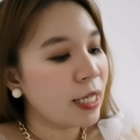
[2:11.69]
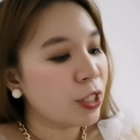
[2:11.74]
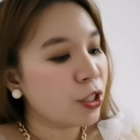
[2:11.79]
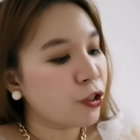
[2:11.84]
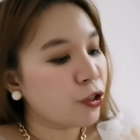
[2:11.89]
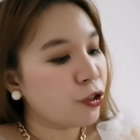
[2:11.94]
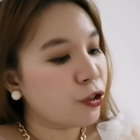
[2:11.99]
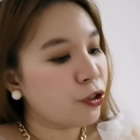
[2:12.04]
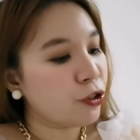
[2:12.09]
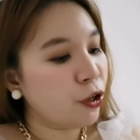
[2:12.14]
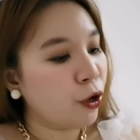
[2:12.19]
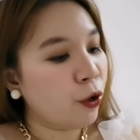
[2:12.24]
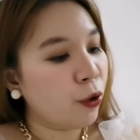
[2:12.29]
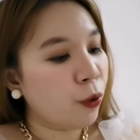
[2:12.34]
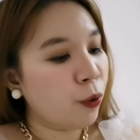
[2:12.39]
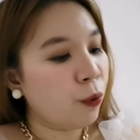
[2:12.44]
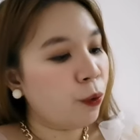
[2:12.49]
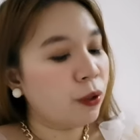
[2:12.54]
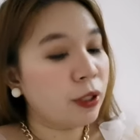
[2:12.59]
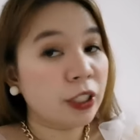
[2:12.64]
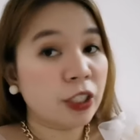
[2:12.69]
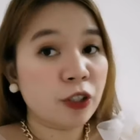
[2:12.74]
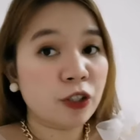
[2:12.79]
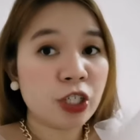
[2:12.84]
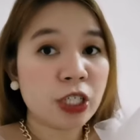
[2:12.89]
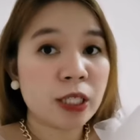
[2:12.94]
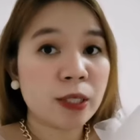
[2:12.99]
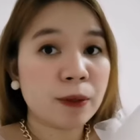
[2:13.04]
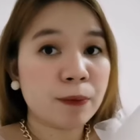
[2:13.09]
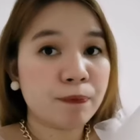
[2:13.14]
So you
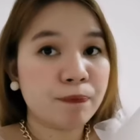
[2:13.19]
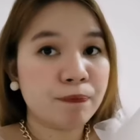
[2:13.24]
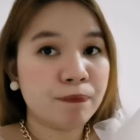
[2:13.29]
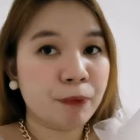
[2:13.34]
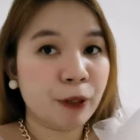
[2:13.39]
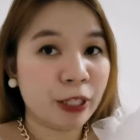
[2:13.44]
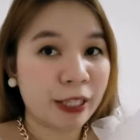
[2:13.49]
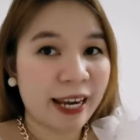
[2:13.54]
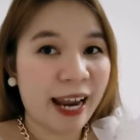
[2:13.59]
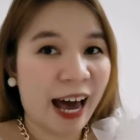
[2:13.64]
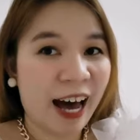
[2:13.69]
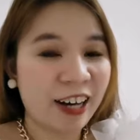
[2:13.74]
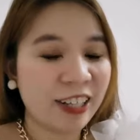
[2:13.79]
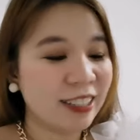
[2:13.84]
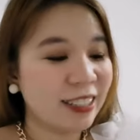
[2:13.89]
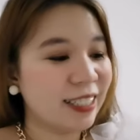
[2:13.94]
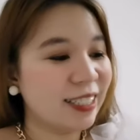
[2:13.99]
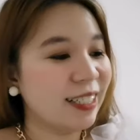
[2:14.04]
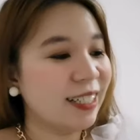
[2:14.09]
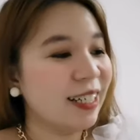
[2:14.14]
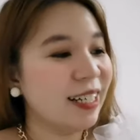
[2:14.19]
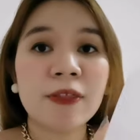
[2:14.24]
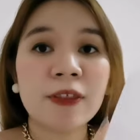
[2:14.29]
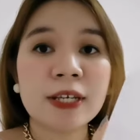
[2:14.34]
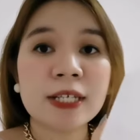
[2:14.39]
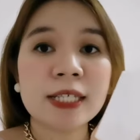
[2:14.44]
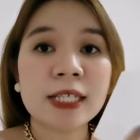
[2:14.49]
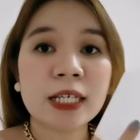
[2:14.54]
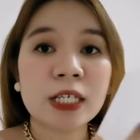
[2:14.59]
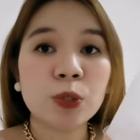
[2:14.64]
just pull it out.
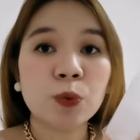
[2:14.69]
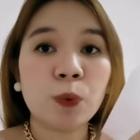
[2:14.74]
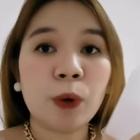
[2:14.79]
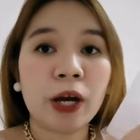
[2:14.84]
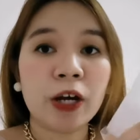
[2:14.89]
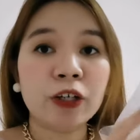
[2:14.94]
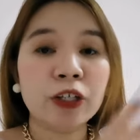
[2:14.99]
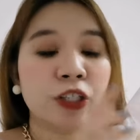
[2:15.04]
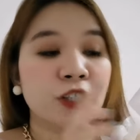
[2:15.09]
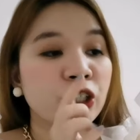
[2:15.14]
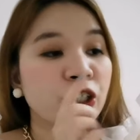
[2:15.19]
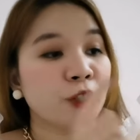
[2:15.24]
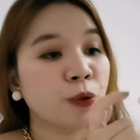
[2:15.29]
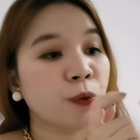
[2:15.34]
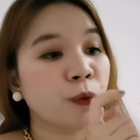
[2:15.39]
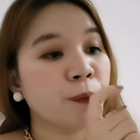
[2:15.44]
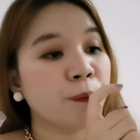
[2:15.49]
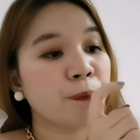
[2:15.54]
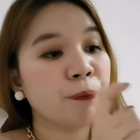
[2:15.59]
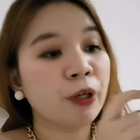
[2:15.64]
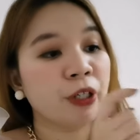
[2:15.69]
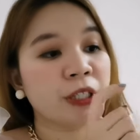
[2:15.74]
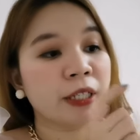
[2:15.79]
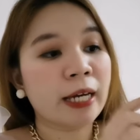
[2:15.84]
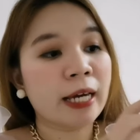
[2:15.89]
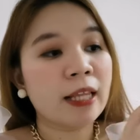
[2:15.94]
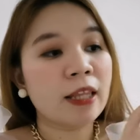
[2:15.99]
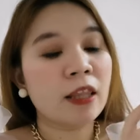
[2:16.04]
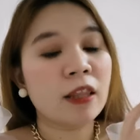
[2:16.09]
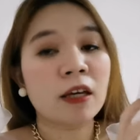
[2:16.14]
This is where you
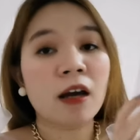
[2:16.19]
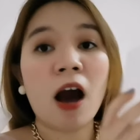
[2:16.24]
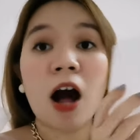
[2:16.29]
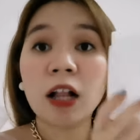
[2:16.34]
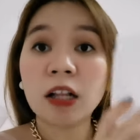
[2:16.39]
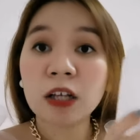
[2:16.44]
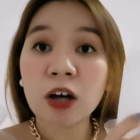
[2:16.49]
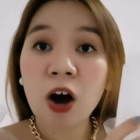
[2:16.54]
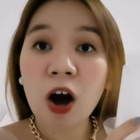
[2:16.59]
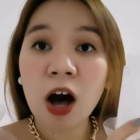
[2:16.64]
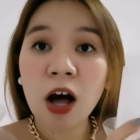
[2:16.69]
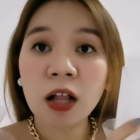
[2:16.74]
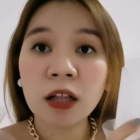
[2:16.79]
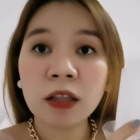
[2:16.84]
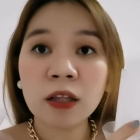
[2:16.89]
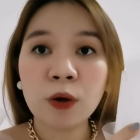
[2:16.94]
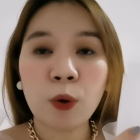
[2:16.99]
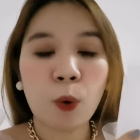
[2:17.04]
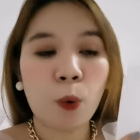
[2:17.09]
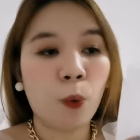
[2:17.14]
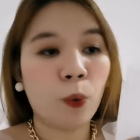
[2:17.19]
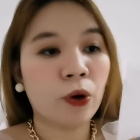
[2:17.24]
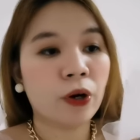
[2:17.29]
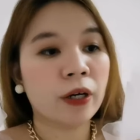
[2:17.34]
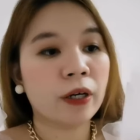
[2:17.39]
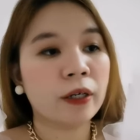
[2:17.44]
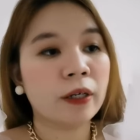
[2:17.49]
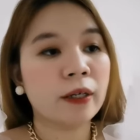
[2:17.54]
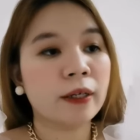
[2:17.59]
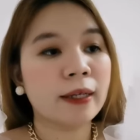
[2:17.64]
put in the alcohol
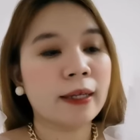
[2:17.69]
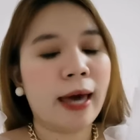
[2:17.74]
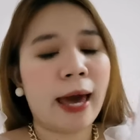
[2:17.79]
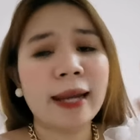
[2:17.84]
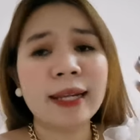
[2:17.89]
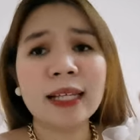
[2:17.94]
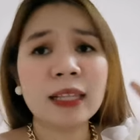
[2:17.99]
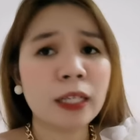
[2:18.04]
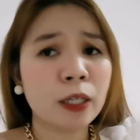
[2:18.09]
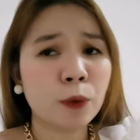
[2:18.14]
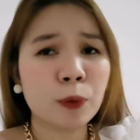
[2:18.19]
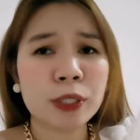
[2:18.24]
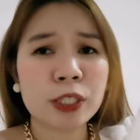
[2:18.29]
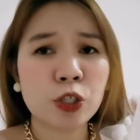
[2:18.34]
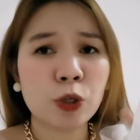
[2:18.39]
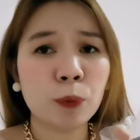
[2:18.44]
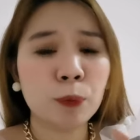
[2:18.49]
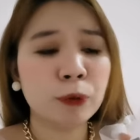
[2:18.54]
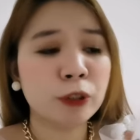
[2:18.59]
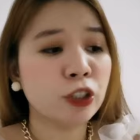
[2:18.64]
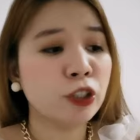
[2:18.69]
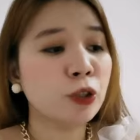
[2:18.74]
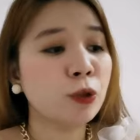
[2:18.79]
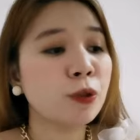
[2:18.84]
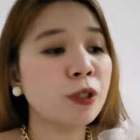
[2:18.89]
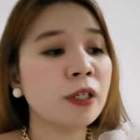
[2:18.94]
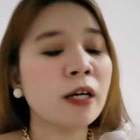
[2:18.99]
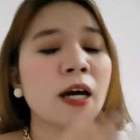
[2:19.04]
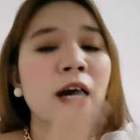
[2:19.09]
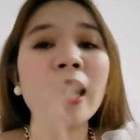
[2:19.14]
or any liquid soap would
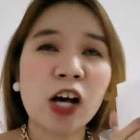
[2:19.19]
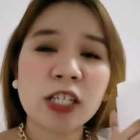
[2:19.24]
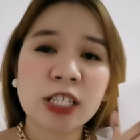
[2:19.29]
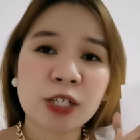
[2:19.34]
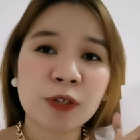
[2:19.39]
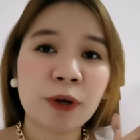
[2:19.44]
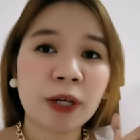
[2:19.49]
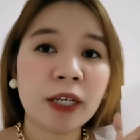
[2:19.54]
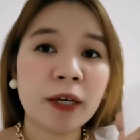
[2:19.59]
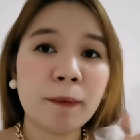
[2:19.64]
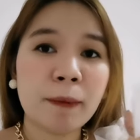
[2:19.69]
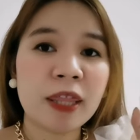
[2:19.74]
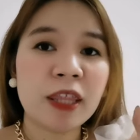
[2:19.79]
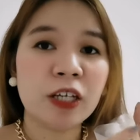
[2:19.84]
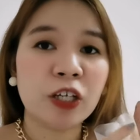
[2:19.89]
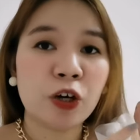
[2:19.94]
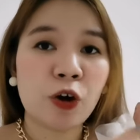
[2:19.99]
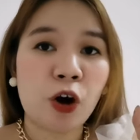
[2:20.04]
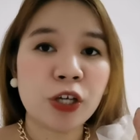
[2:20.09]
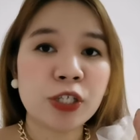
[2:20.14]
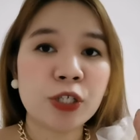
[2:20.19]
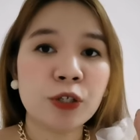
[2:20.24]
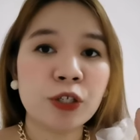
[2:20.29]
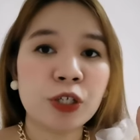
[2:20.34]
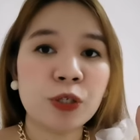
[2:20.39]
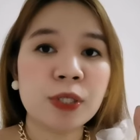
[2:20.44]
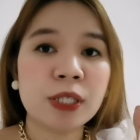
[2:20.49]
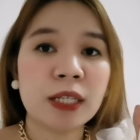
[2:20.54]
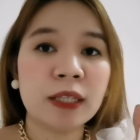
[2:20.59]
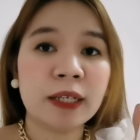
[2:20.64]
do. I also recommend that you also
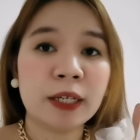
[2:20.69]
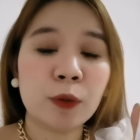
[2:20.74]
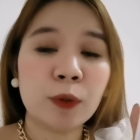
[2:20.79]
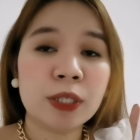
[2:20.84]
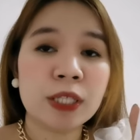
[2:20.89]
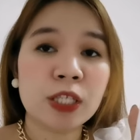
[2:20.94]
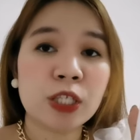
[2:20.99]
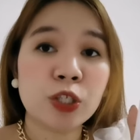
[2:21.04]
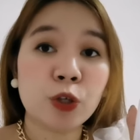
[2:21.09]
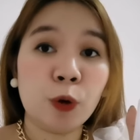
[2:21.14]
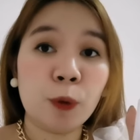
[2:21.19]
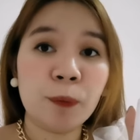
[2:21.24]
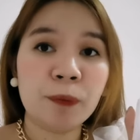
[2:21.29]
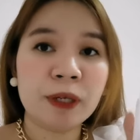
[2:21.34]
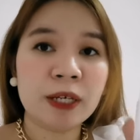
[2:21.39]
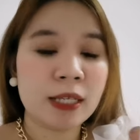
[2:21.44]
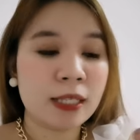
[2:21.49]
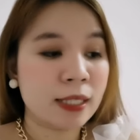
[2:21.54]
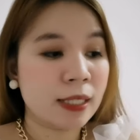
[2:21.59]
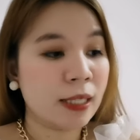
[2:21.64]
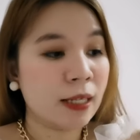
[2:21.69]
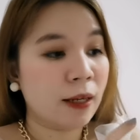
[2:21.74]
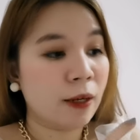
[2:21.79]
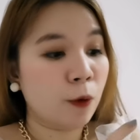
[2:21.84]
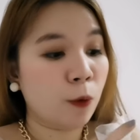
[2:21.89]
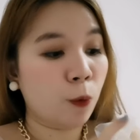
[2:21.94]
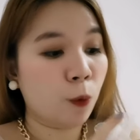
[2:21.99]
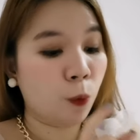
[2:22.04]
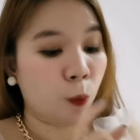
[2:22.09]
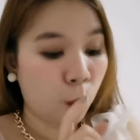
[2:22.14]
use a liquid soap because
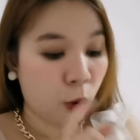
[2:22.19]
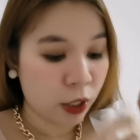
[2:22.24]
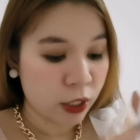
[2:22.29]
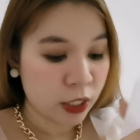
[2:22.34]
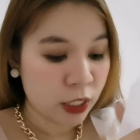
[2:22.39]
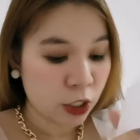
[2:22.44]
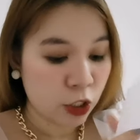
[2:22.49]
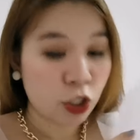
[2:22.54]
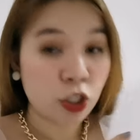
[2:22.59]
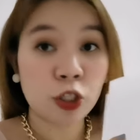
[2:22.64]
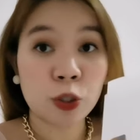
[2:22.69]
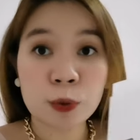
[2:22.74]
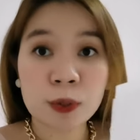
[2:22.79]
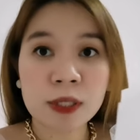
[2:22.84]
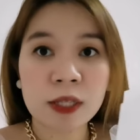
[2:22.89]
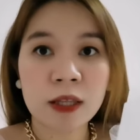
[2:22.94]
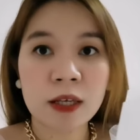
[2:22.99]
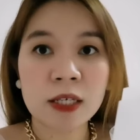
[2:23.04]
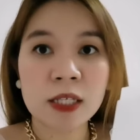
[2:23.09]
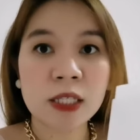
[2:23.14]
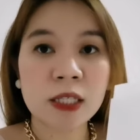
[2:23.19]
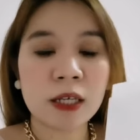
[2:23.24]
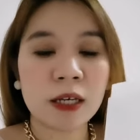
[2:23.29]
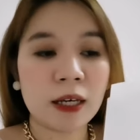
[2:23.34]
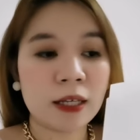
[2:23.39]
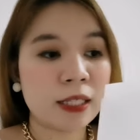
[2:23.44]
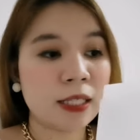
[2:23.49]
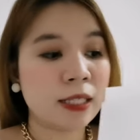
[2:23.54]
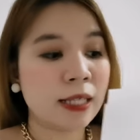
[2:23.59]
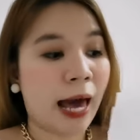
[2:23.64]
once you use this,
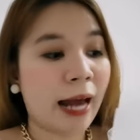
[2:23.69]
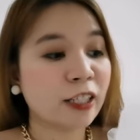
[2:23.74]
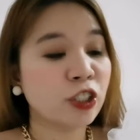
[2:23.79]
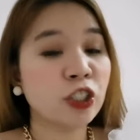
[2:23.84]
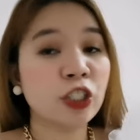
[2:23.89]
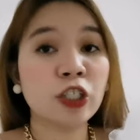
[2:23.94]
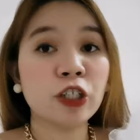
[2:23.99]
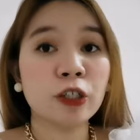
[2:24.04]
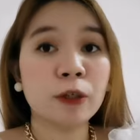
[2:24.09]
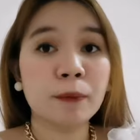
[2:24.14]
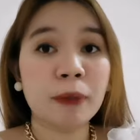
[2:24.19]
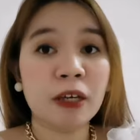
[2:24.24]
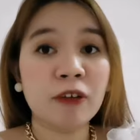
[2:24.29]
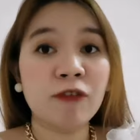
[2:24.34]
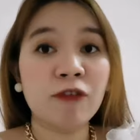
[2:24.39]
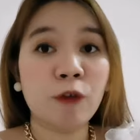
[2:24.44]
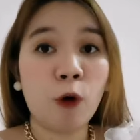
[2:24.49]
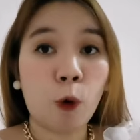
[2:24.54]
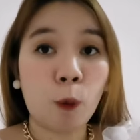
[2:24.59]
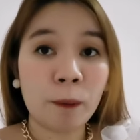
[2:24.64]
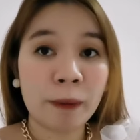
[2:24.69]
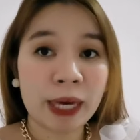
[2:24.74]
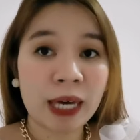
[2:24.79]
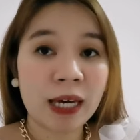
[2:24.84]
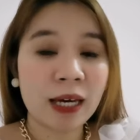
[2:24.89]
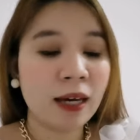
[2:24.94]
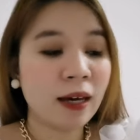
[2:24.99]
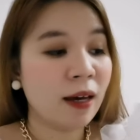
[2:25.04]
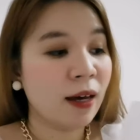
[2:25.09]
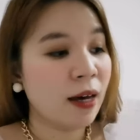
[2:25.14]
it's actually going to be
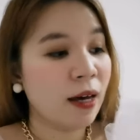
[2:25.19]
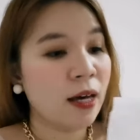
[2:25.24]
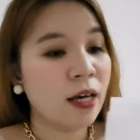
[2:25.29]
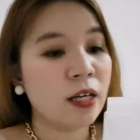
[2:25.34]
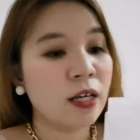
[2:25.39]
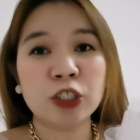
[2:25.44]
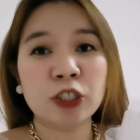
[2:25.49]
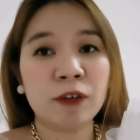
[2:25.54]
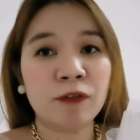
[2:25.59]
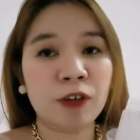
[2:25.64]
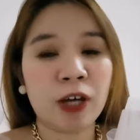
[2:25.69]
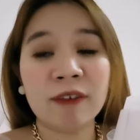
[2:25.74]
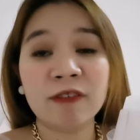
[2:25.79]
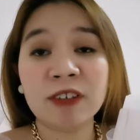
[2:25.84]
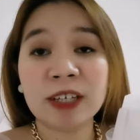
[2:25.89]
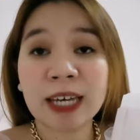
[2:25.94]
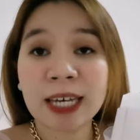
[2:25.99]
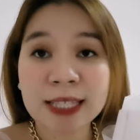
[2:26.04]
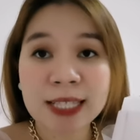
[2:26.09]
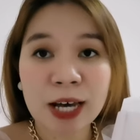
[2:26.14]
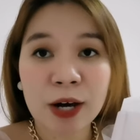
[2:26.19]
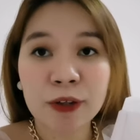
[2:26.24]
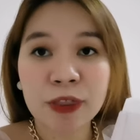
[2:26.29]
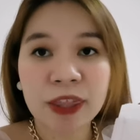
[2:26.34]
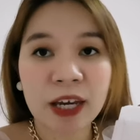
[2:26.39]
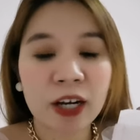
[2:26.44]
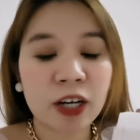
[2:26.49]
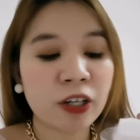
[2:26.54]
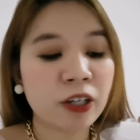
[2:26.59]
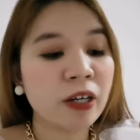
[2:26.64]
foamy, especially if you have kids
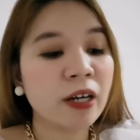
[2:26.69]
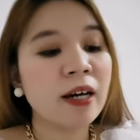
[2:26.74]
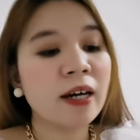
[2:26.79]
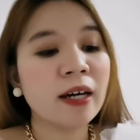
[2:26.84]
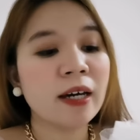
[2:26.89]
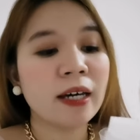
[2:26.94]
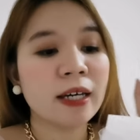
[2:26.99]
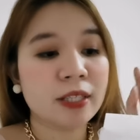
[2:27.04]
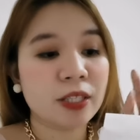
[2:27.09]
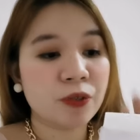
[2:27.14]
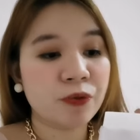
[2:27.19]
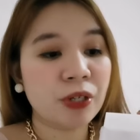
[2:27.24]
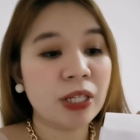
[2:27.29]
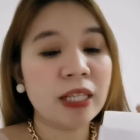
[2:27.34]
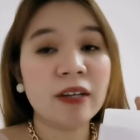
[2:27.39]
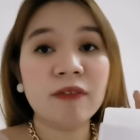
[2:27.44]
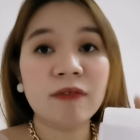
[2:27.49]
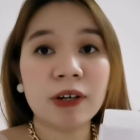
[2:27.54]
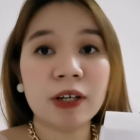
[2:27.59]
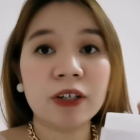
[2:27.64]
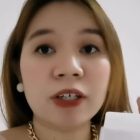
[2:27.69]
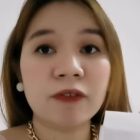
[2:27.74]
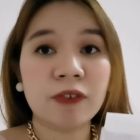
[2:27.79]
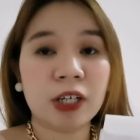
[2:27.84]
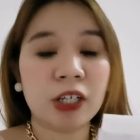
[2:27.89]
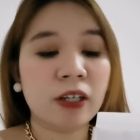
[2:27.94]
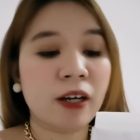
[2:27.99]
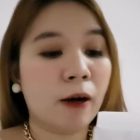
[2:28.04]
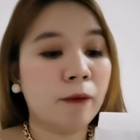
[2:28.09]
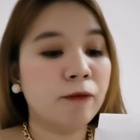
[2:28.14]
out there. It's really very,
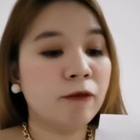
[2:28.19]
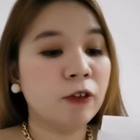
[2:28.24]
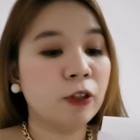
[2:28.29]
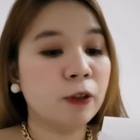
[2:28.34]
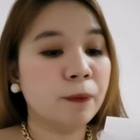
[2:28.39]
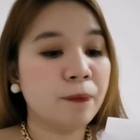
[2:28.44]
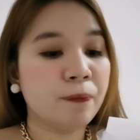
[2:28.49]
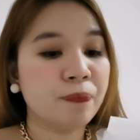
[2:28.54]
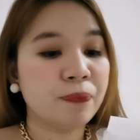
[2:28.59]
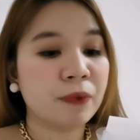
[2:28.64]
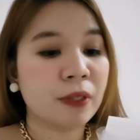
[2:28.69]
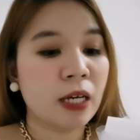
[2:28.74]
very helpful.